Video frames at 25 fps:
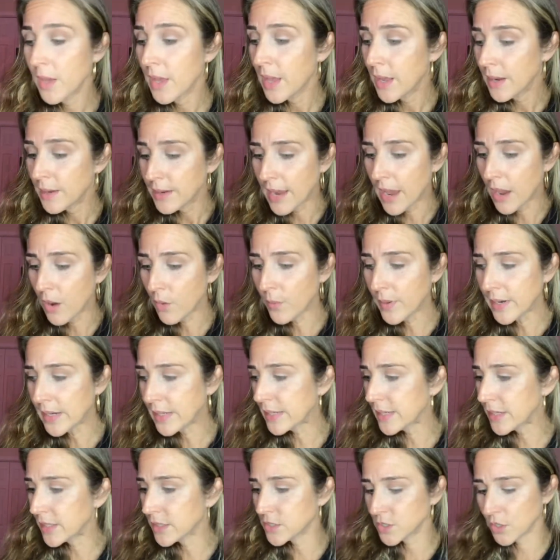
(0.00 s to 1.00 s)
Now we
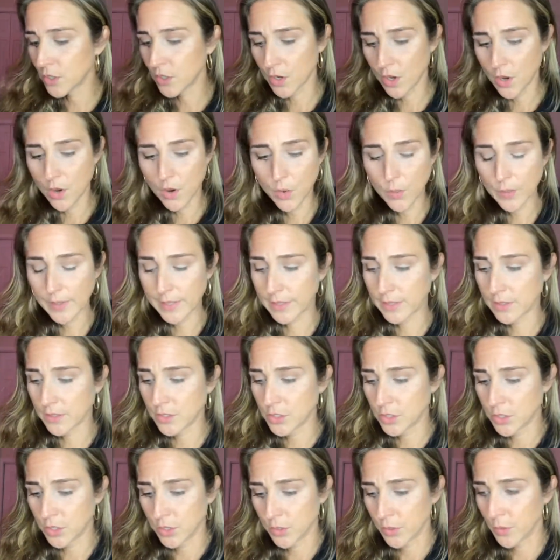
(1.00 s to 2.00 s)
need to go
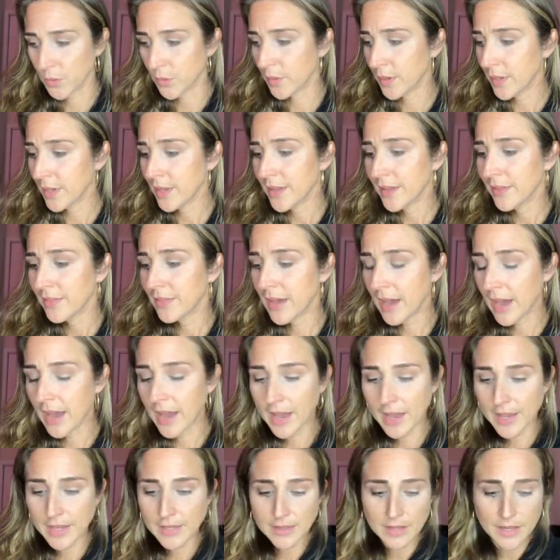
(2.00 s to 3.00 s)
into the
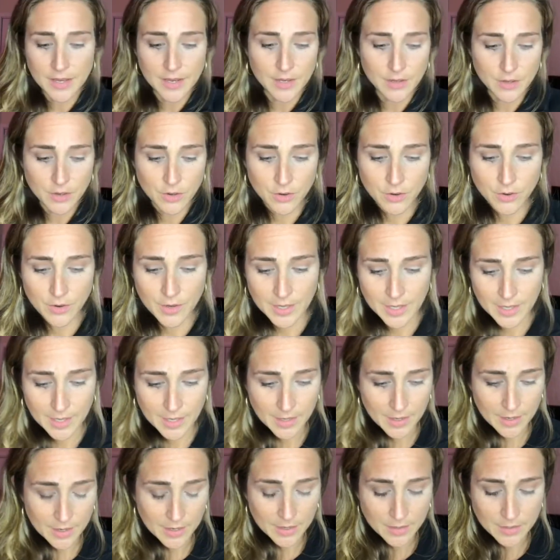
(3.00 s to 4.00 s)
eyeliner
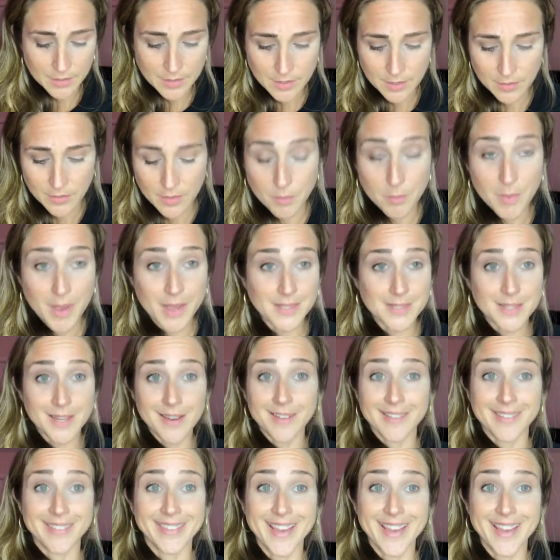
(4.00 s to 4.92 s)
and the mascara.